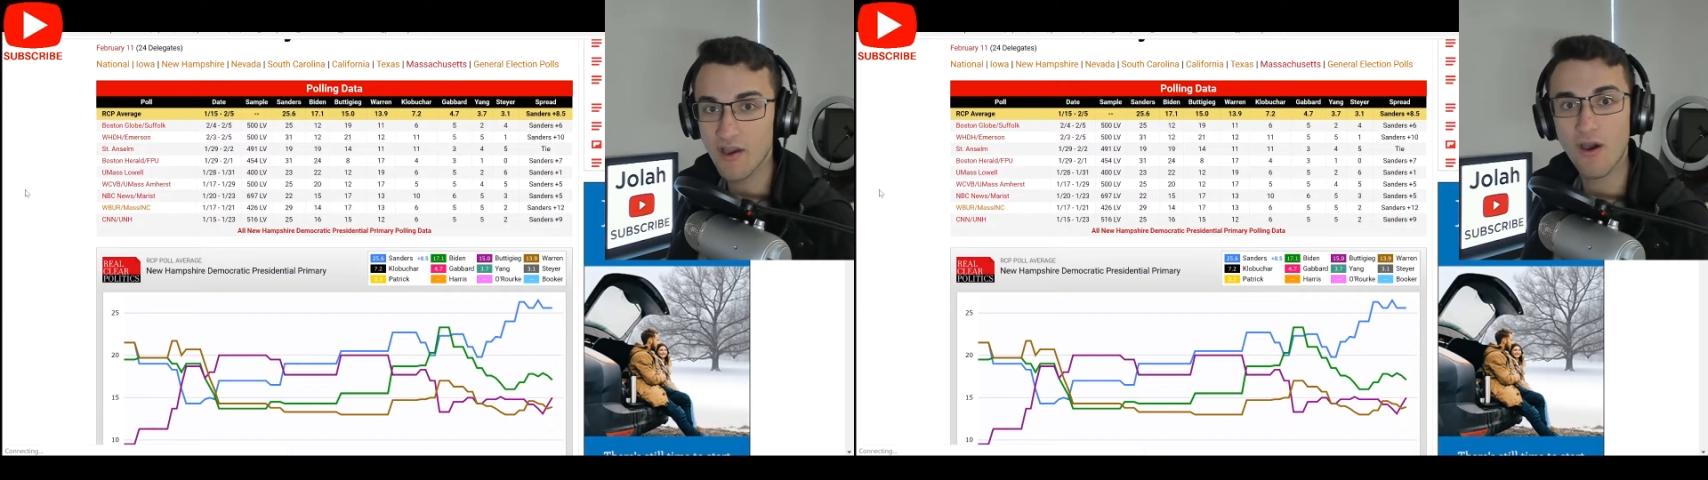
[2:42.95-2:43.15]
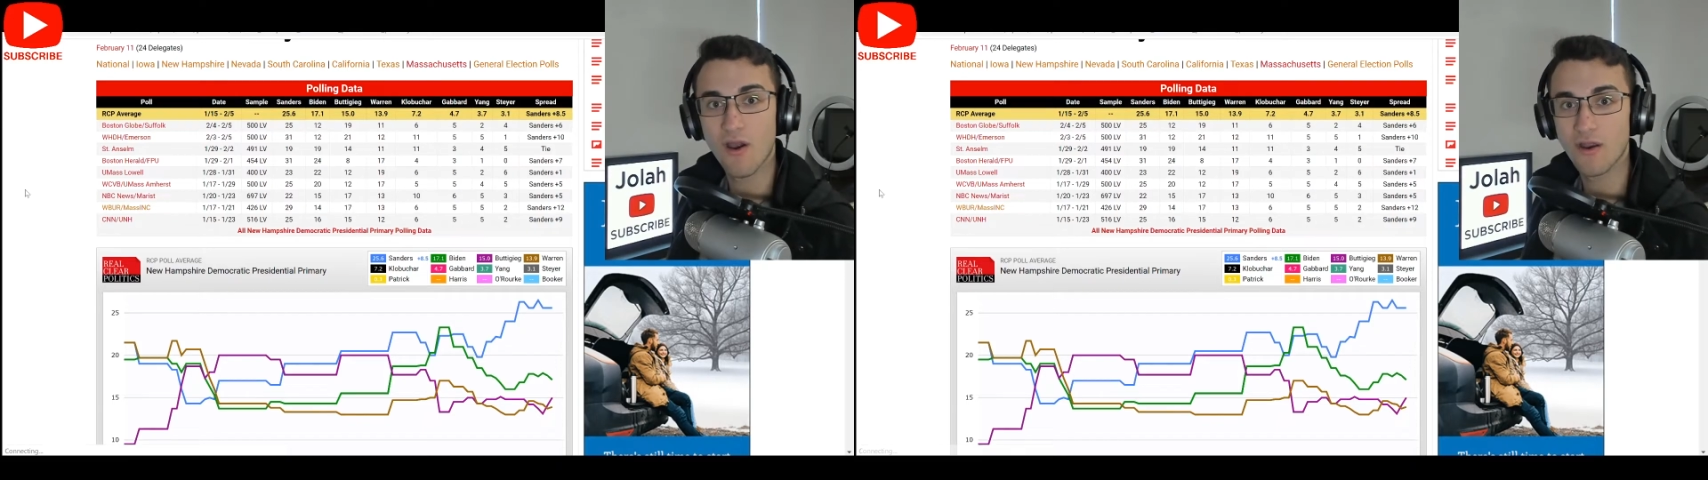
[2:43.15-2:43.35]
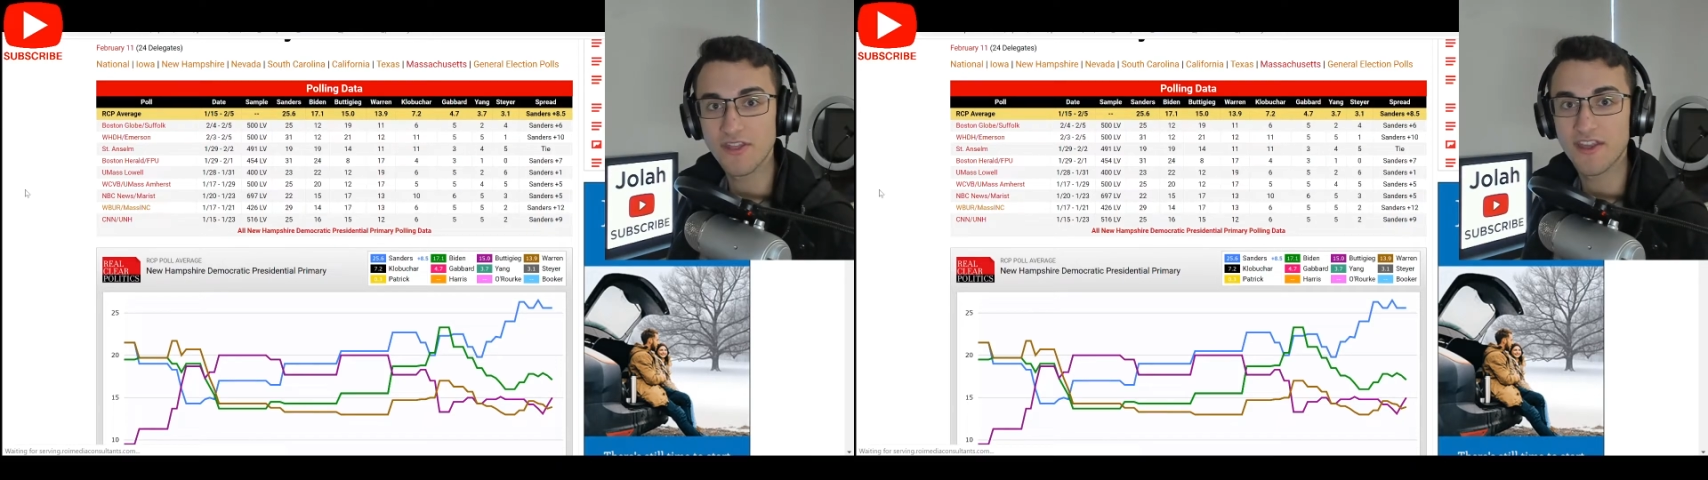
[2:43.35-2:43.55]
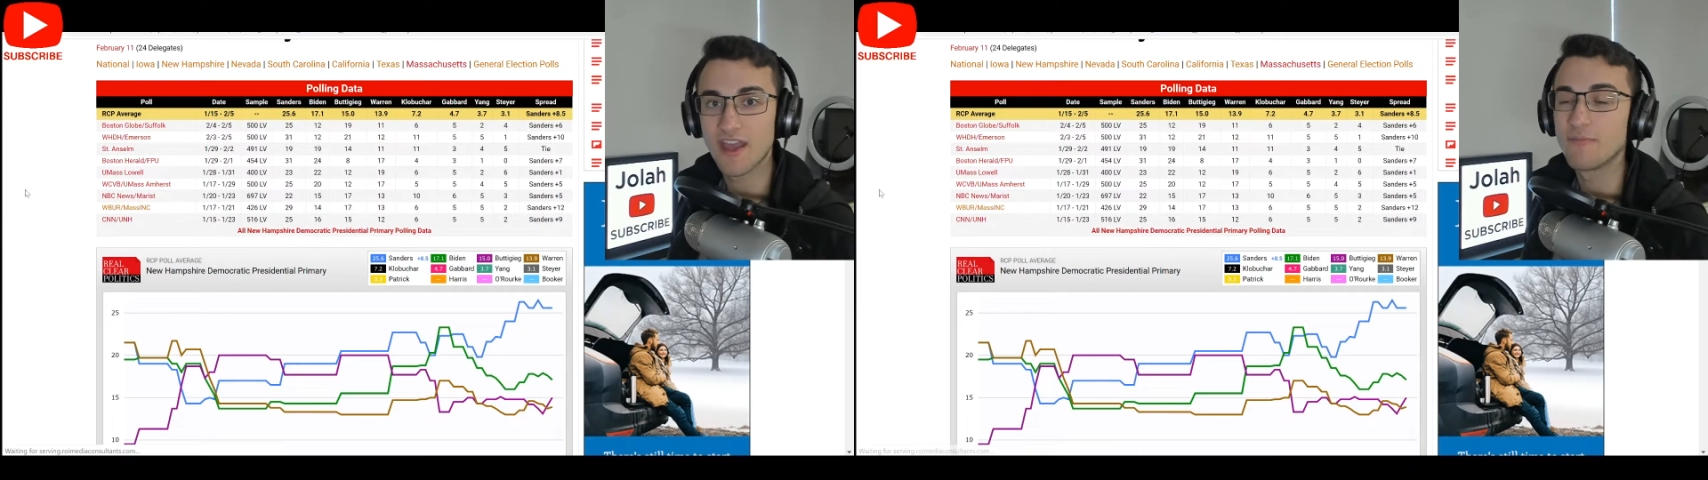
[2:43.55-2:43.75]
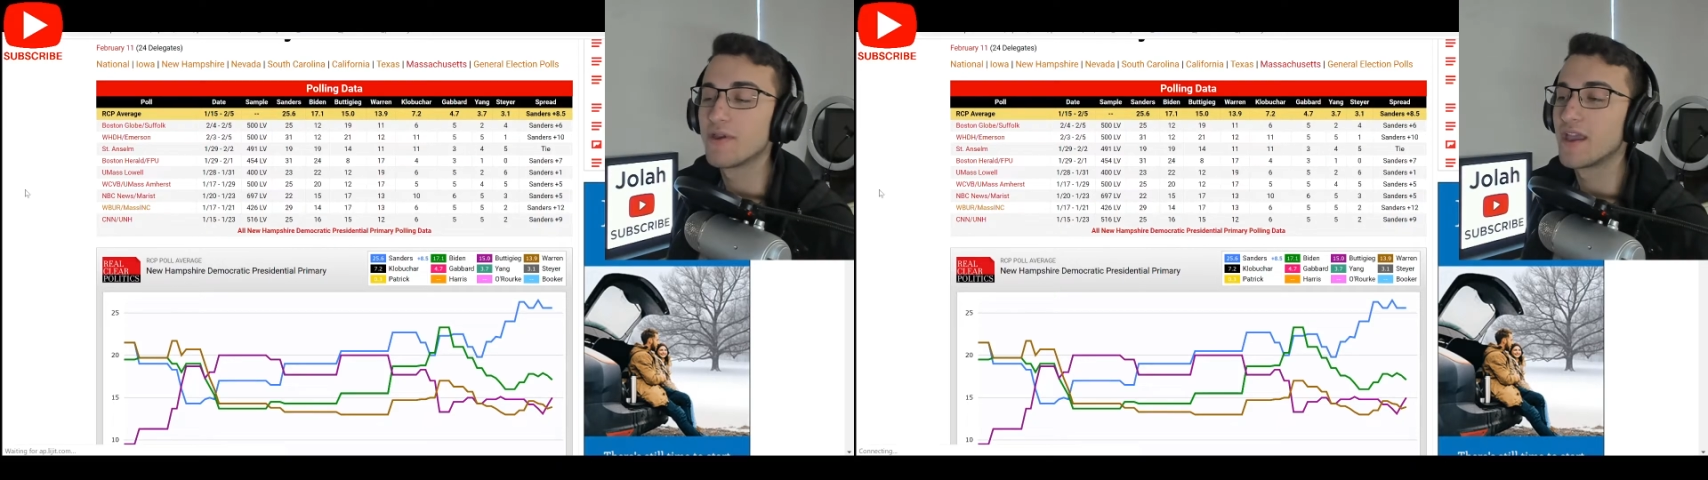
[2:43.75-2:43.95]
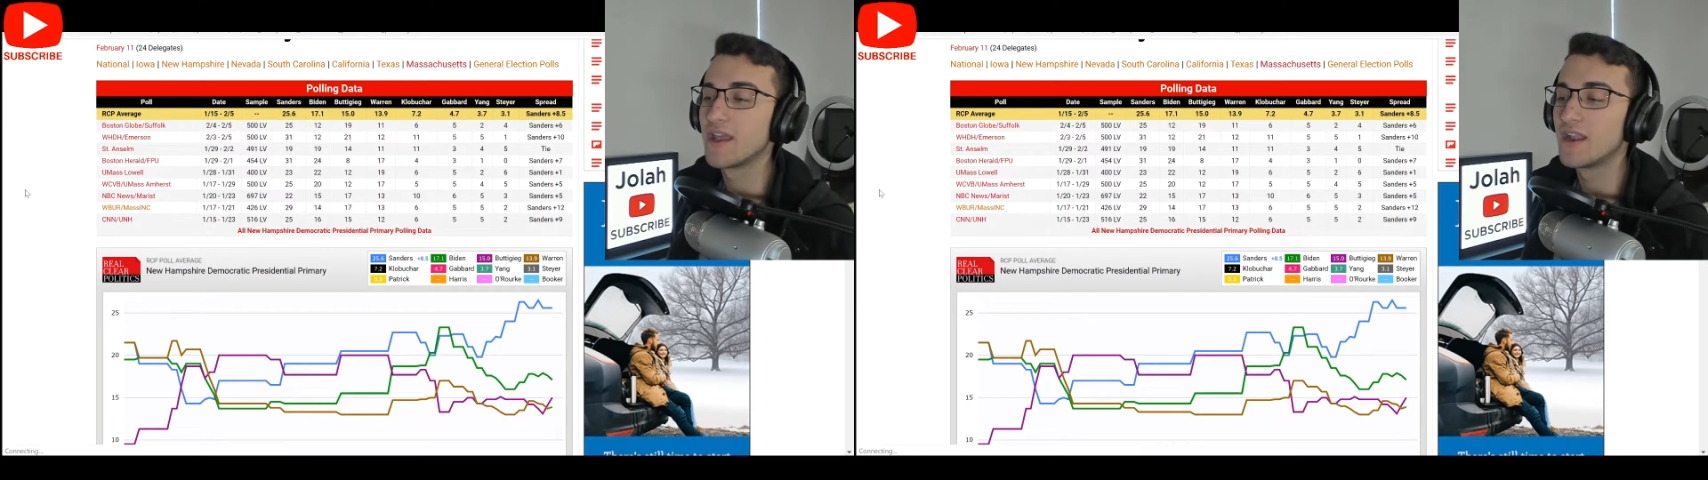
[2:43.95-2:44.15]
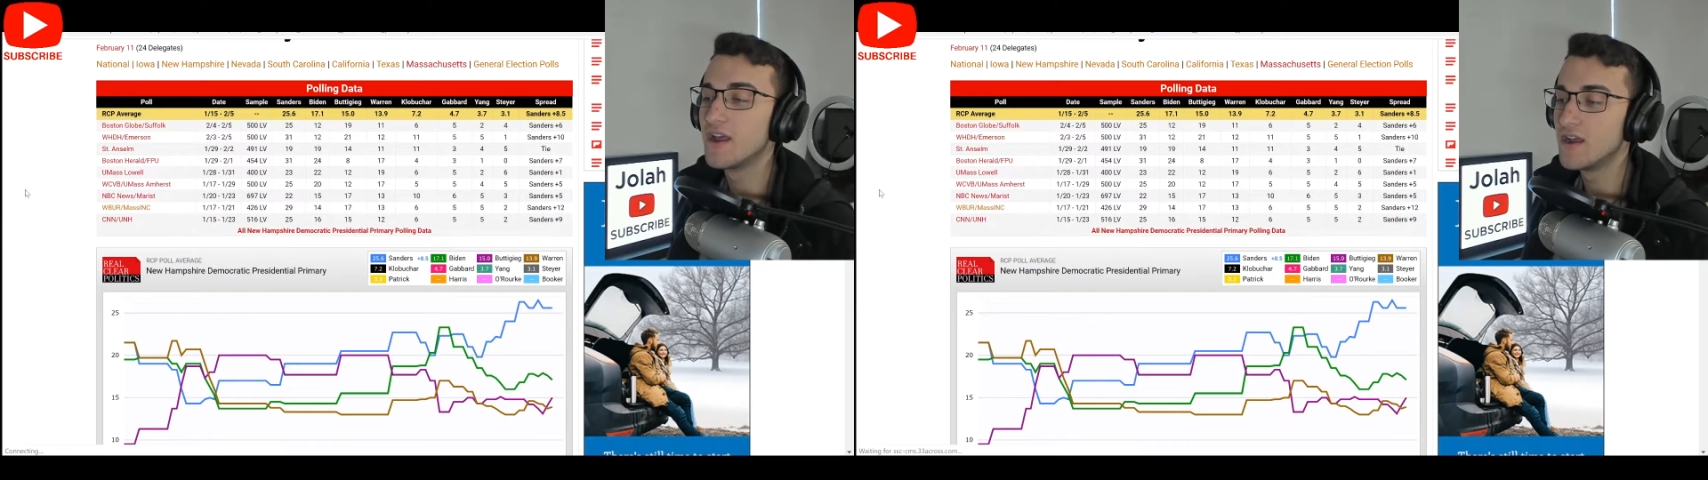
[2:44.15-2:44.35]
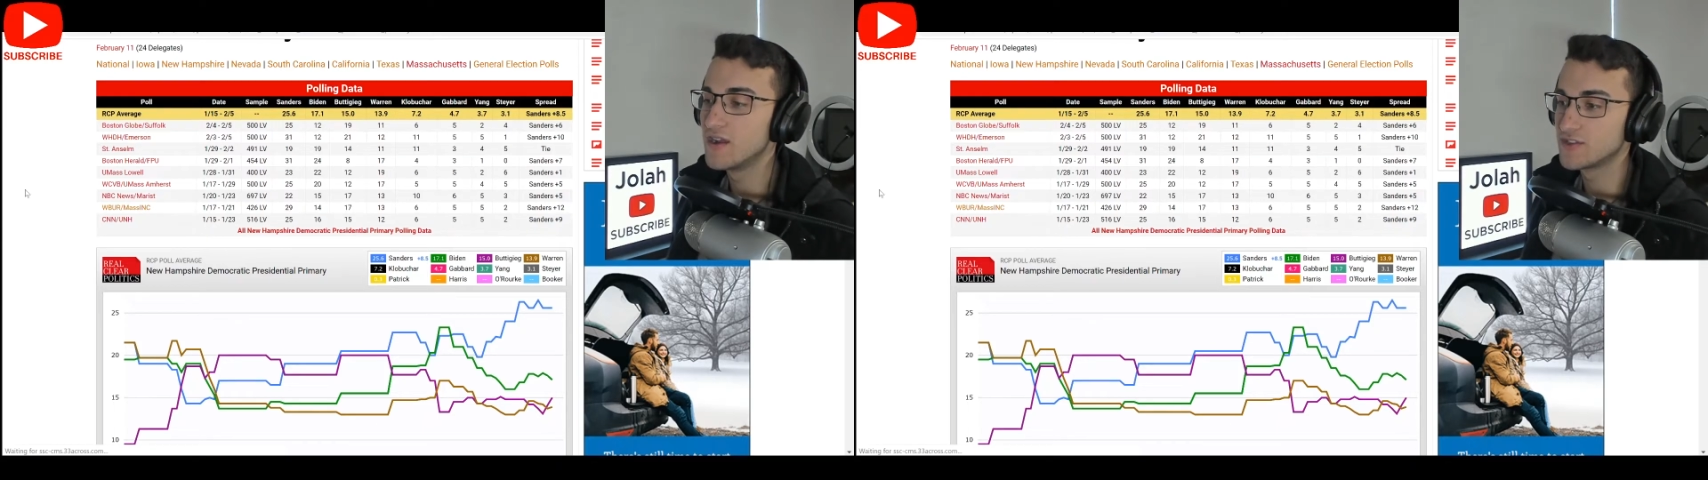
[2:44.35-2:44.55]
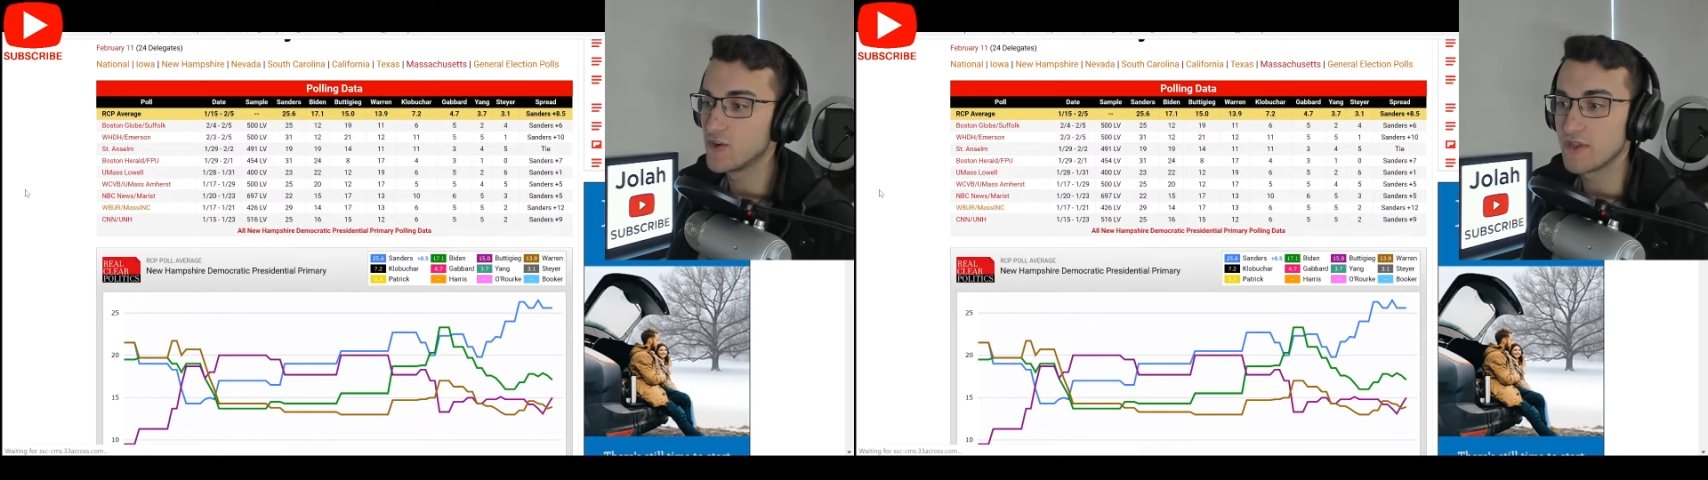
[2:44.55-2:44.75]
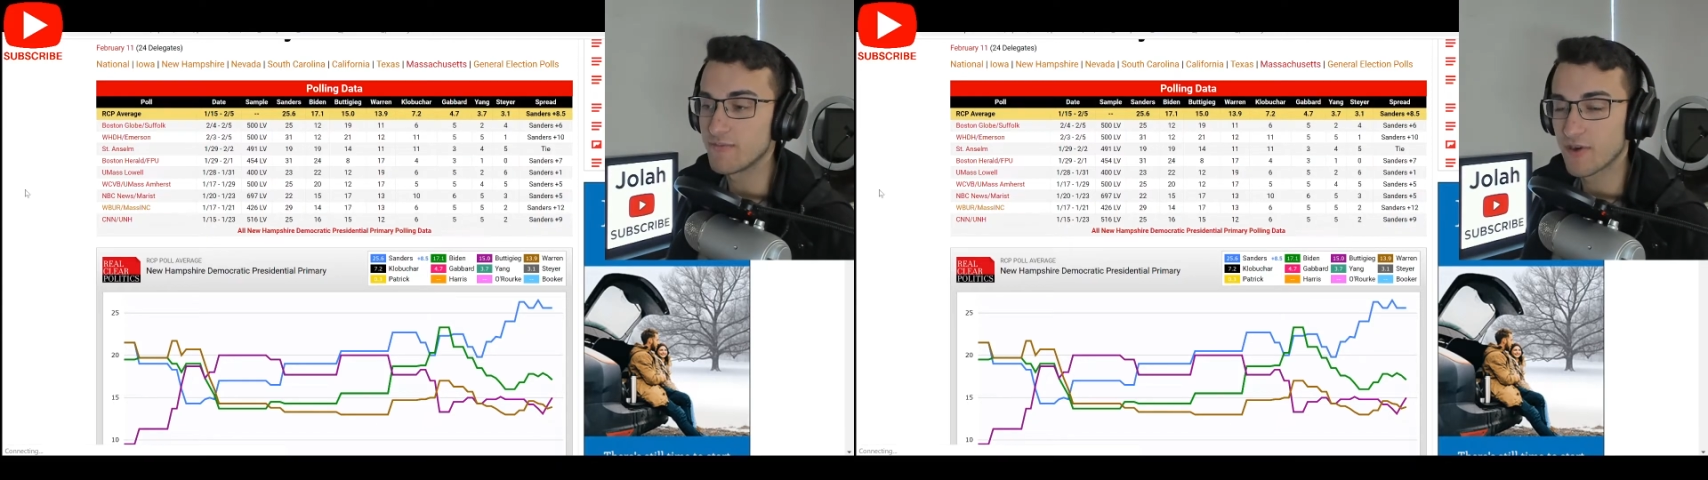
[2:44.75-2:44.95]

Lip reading: are the campaign to beat.